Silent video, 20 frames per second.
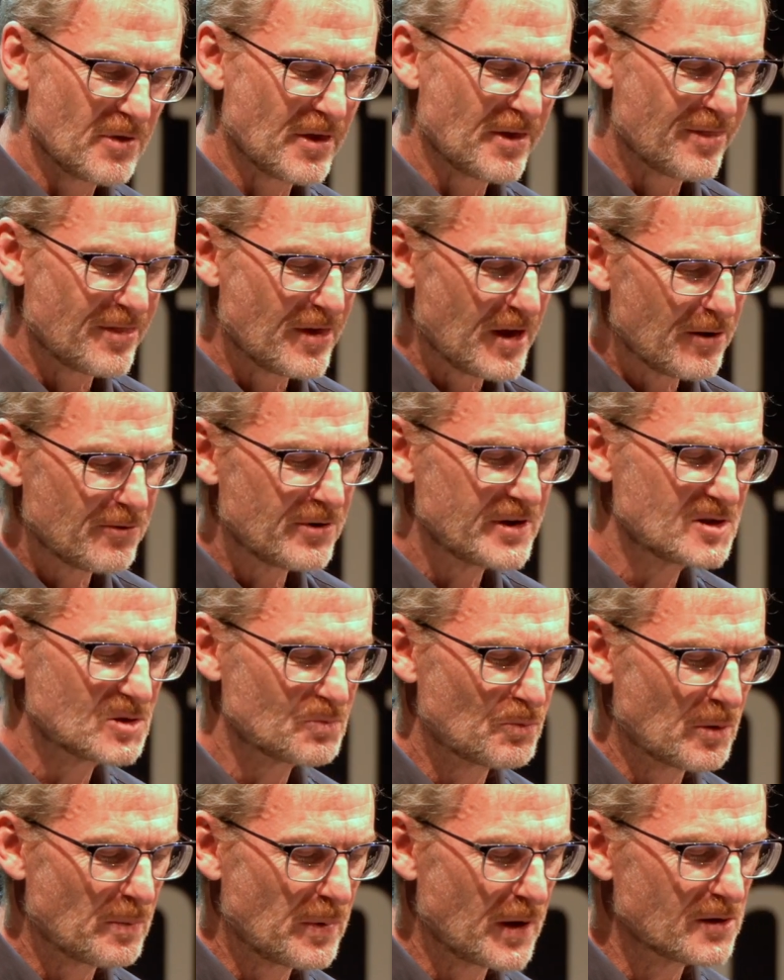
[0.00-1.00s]
The theories
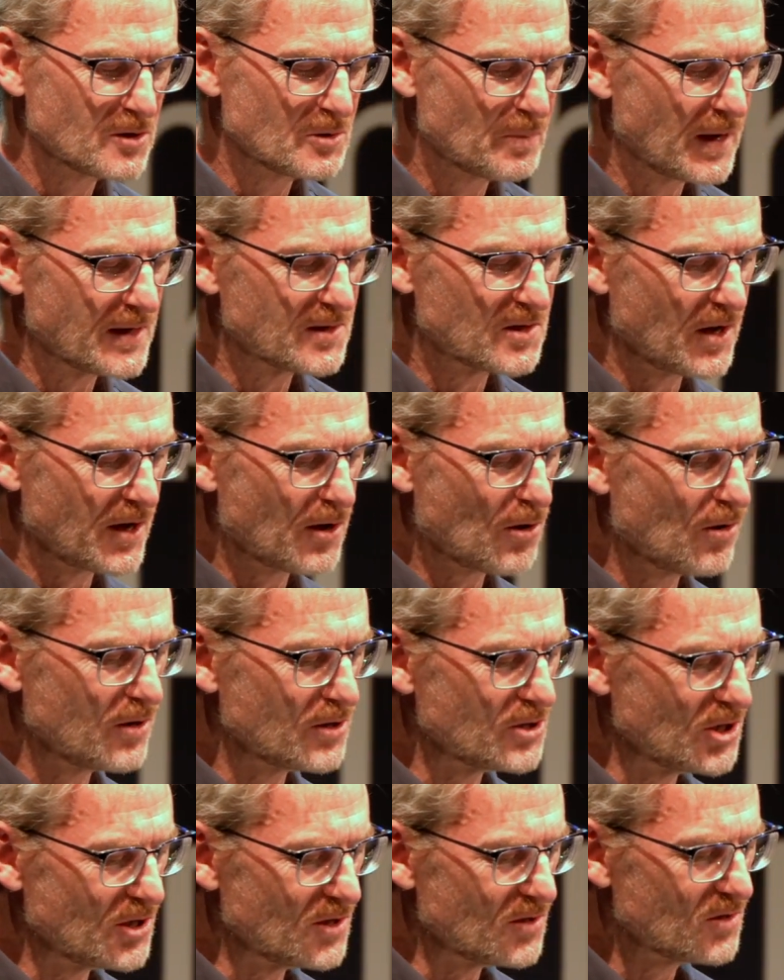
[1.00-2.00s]
proposed by
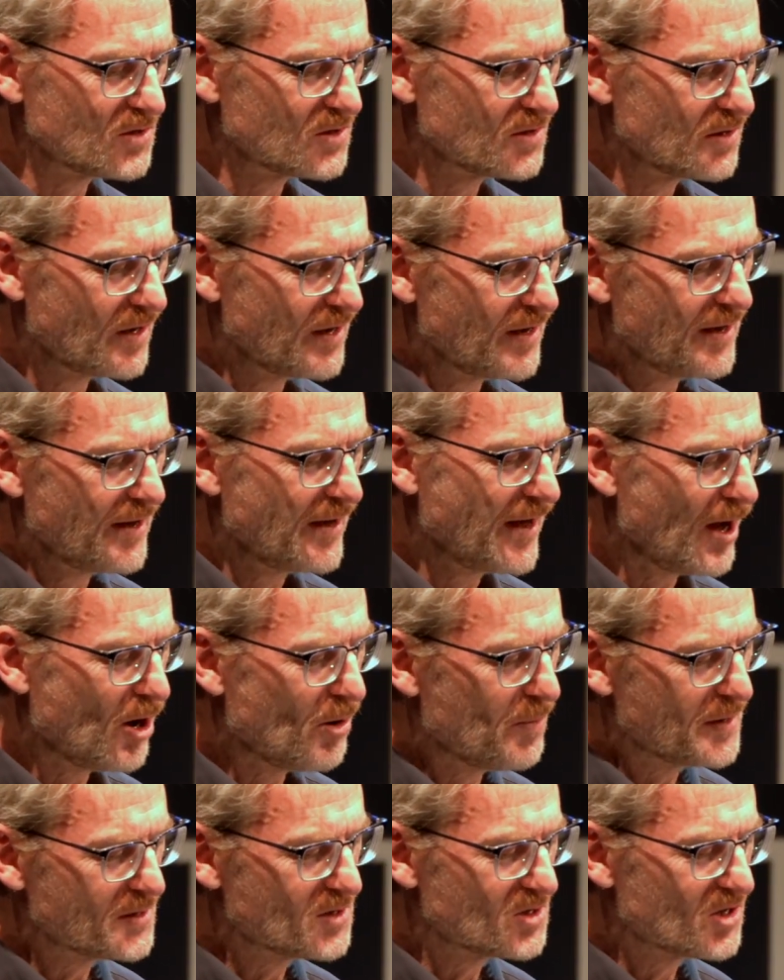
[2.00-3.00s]
psychologists
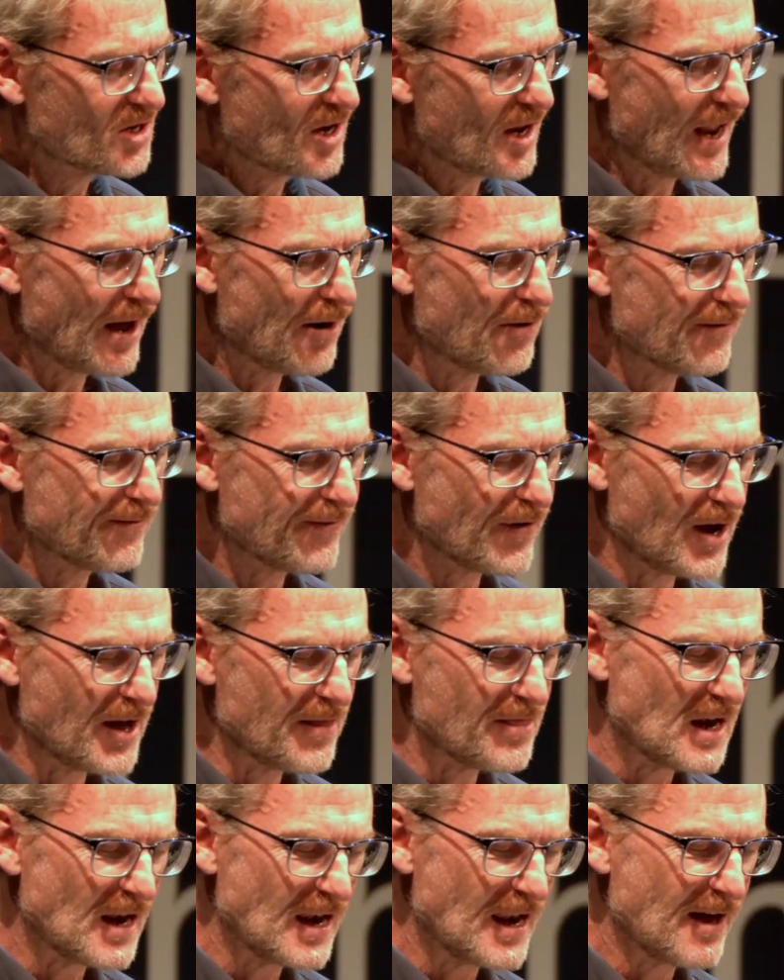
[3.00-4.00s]
help us to clarify
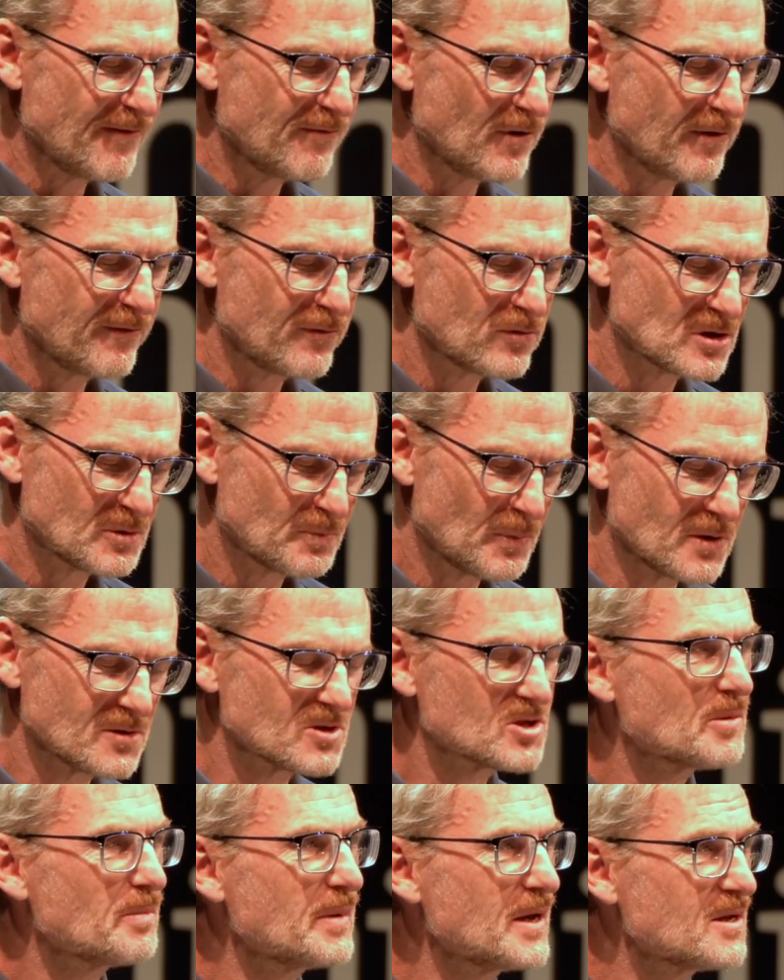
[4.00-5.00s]
the level of
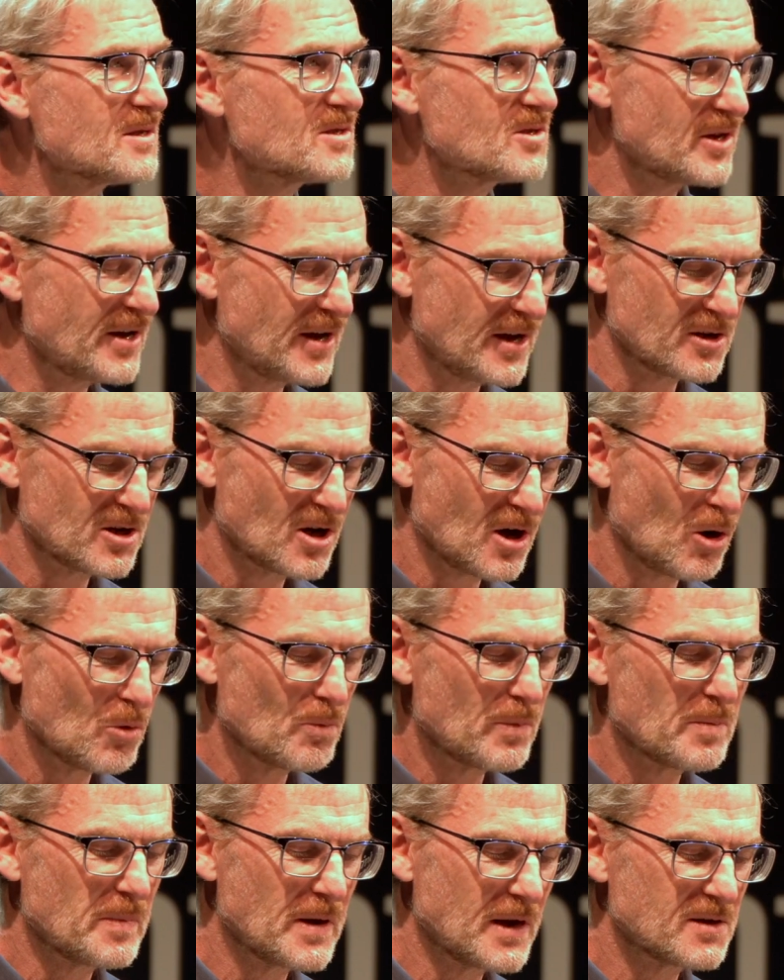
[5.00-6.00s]
responsibility and
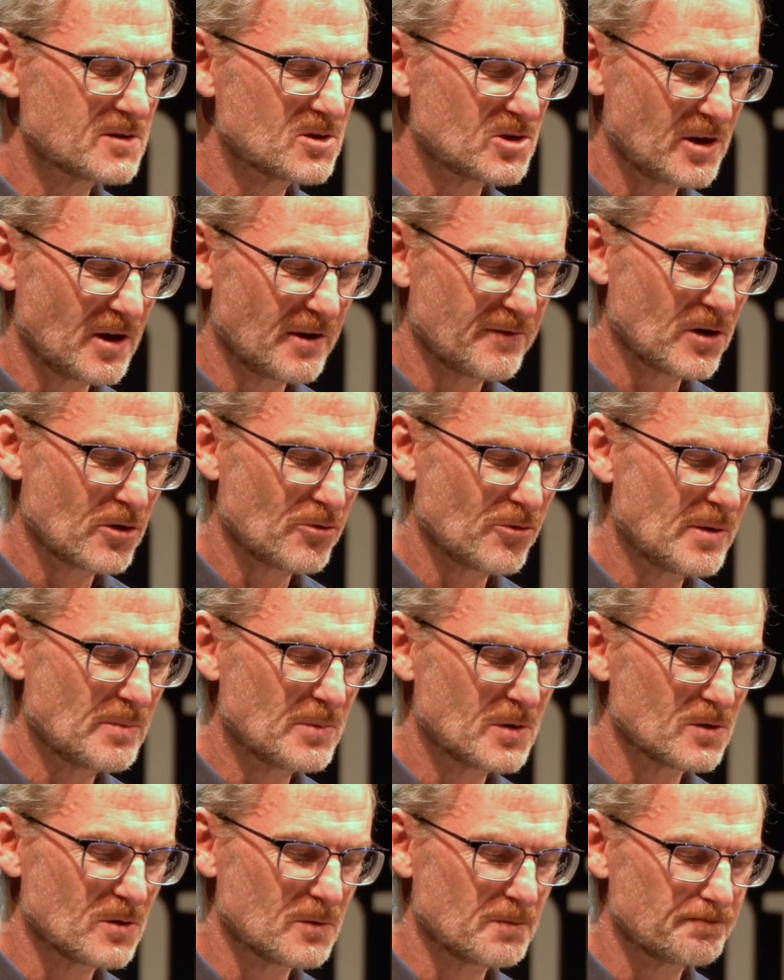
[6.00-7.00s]
culpability of a
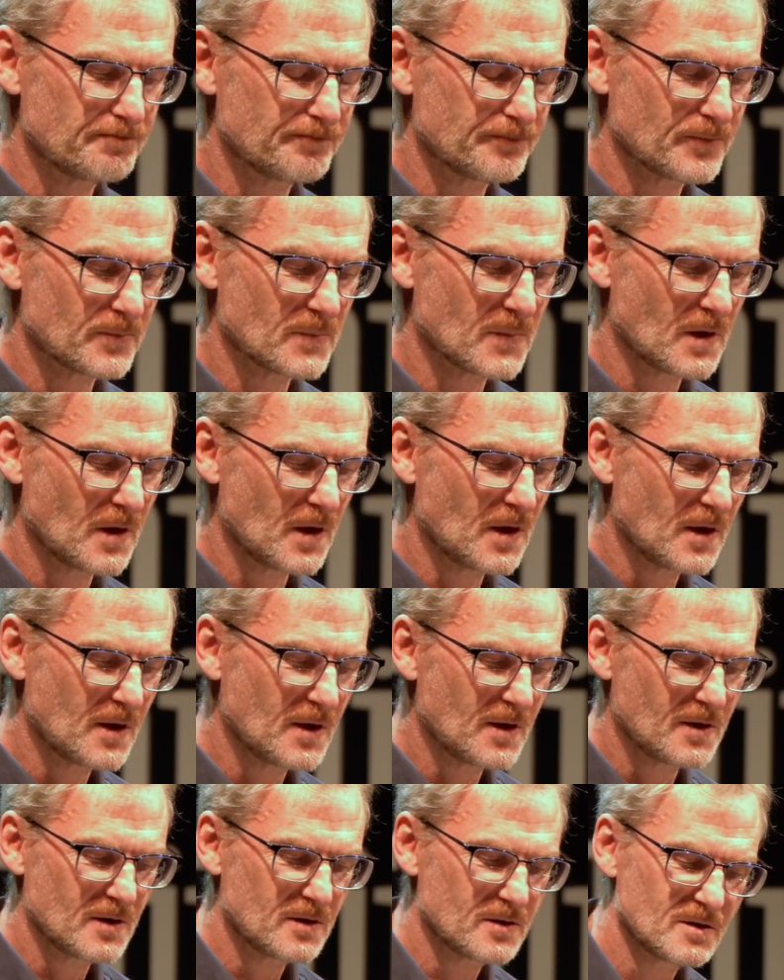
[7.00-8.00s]
criminal.
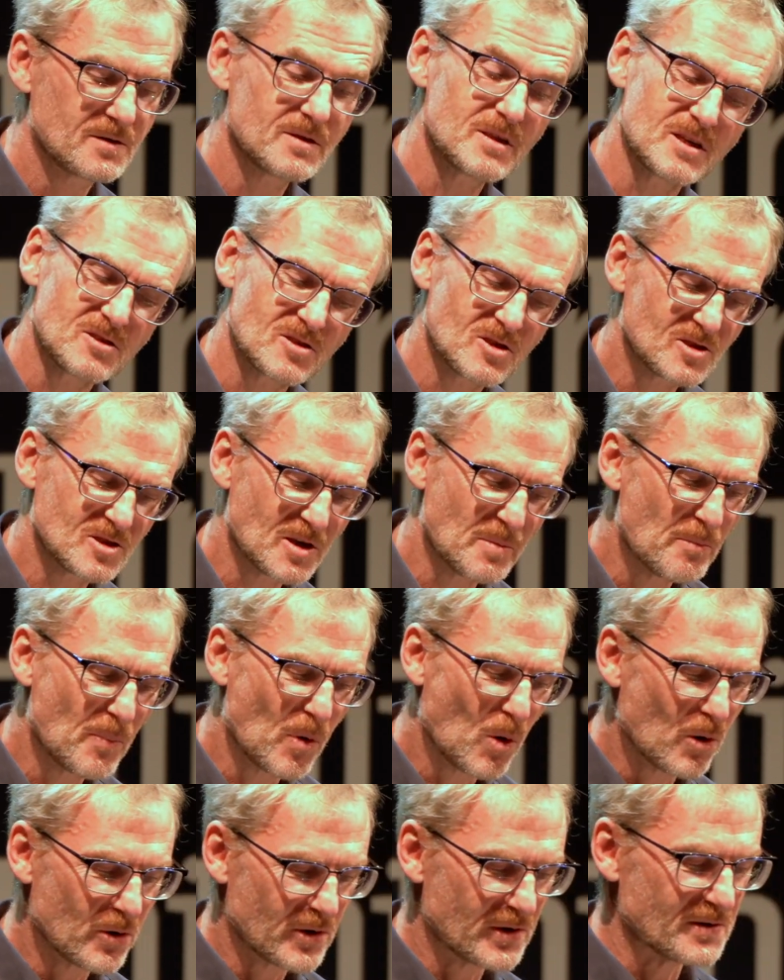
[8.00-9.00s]
And this is
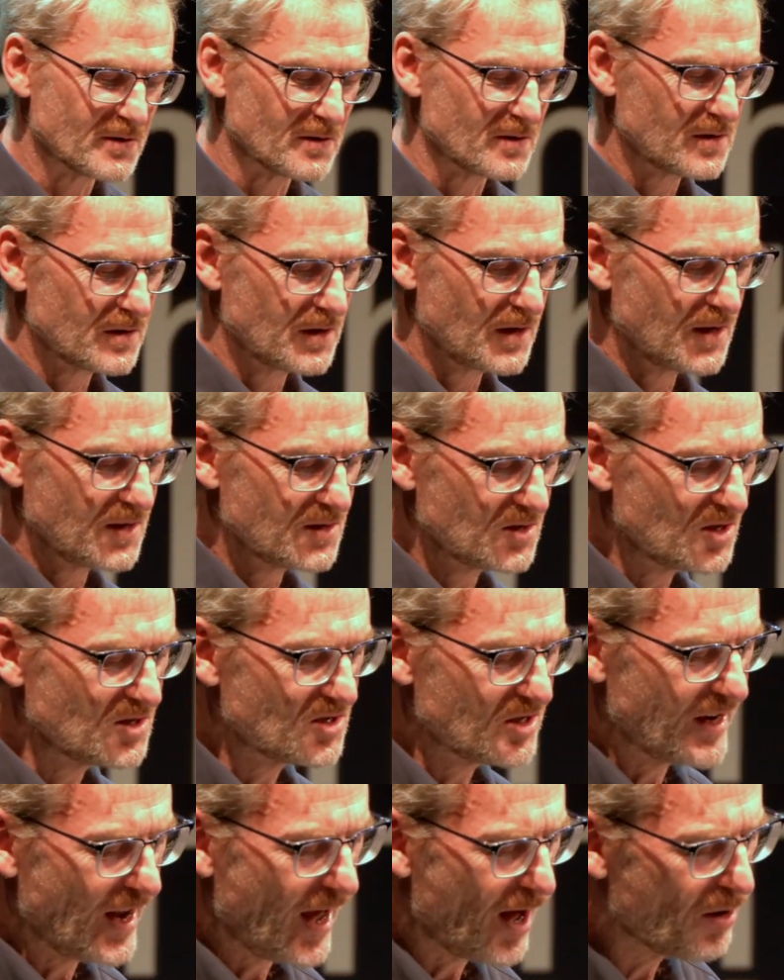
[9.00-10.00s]
important,
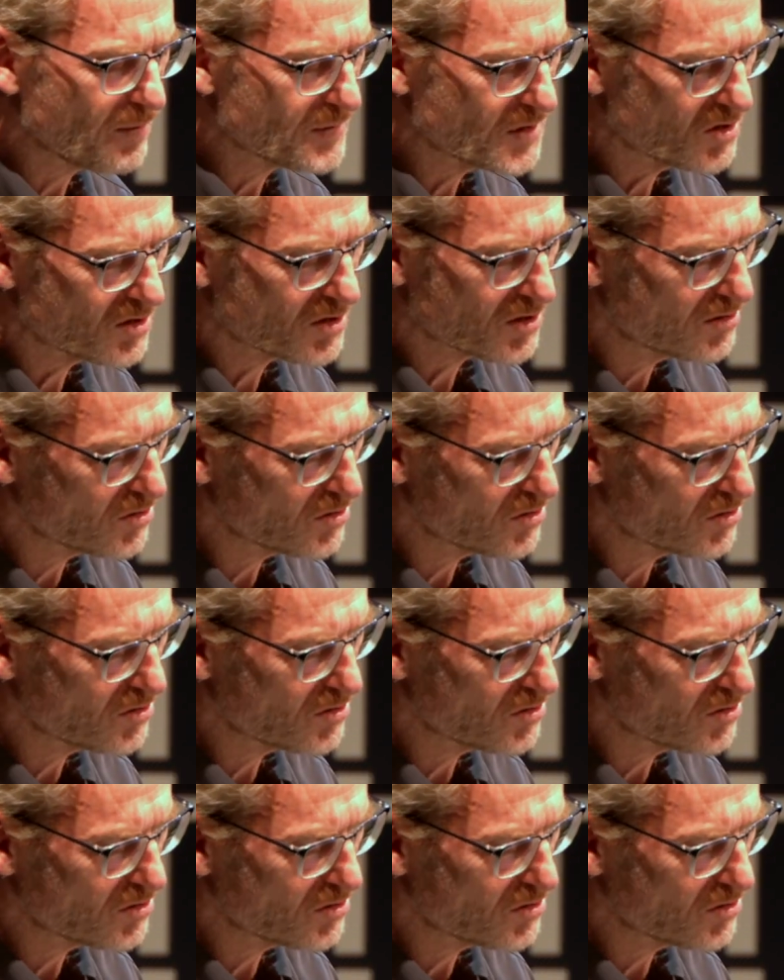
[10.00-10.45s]
since it helps us